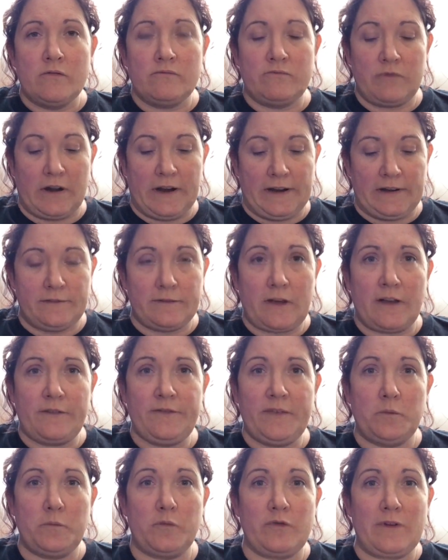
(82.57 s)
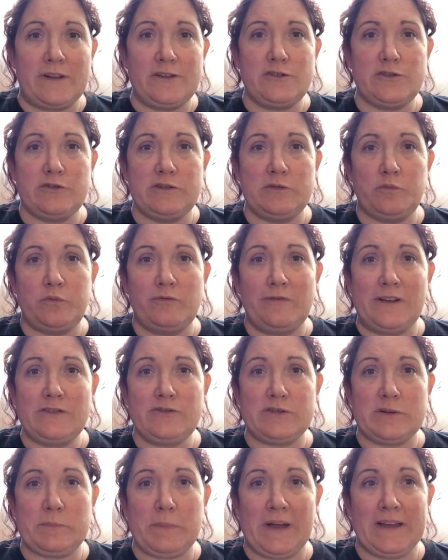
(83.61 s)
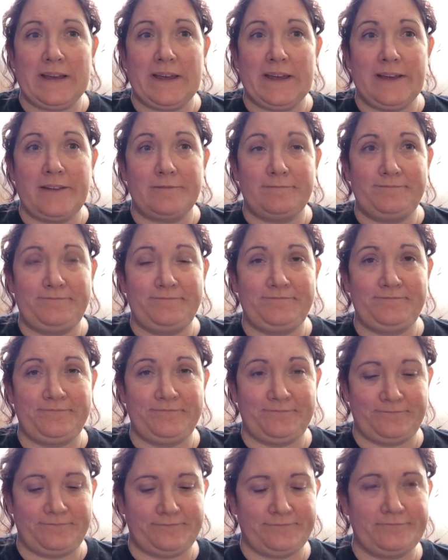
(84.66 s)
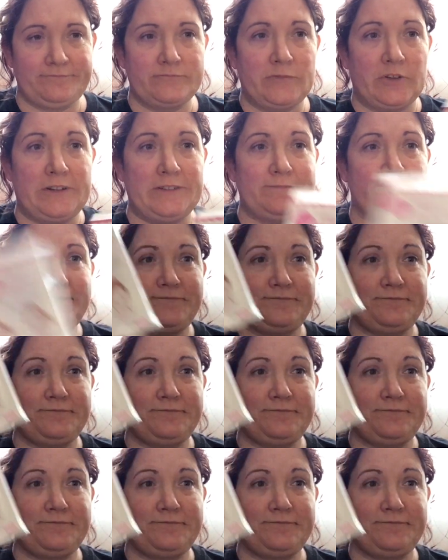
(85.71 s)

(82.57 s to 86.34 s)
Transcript: Right, I think we'll undo the packet. Right,